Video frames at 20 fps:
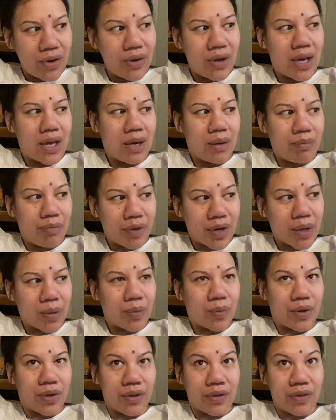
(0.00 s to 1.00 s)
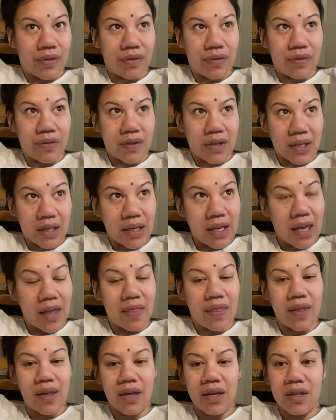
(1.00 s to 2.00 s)
how to bring words
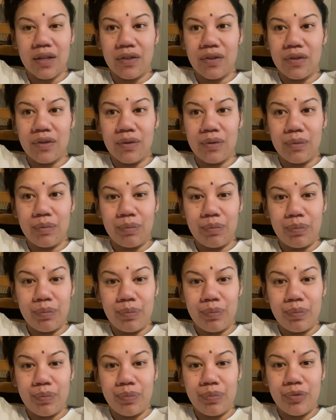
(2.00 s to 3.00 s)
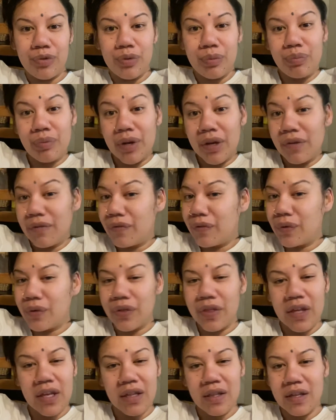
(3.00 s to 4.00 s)
together to bring
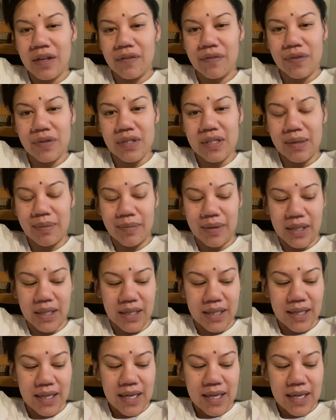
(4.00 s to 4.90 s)
forth healing for someone.